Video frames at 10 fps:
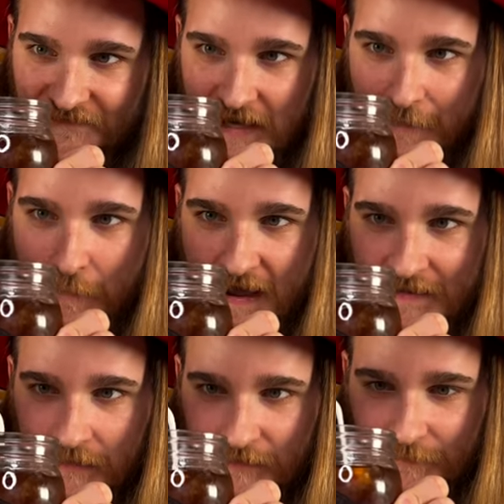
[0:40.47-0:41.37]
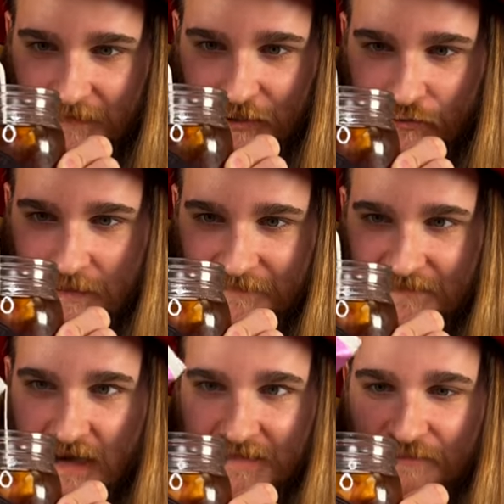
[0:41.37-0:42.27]
time I'm adding a little bit of cream so
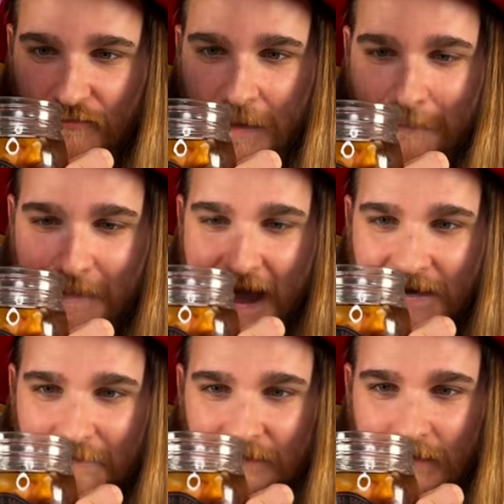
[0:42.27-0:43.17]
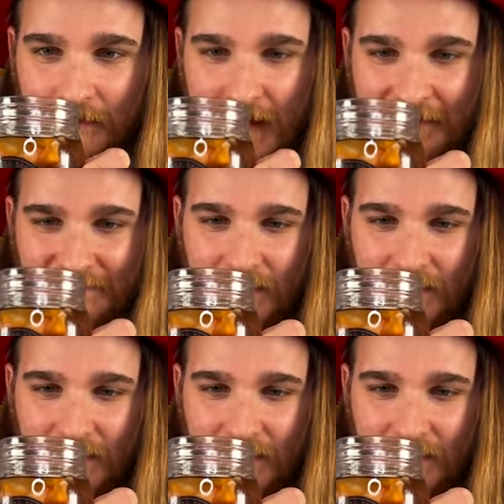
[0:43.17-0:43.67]
you guys don't get mad at me like last